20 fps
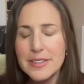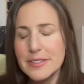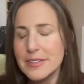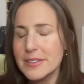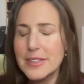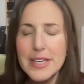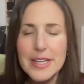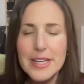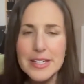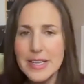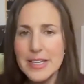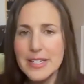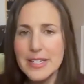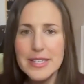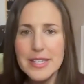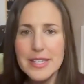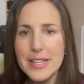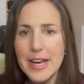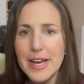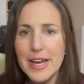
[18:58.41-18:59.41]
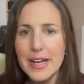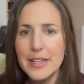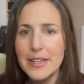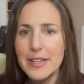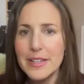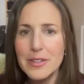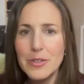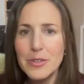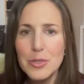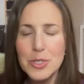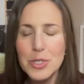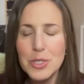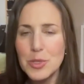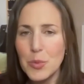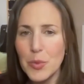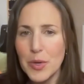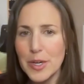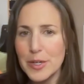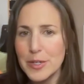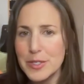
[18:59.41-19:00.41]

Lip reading: leaned into that, used Twitter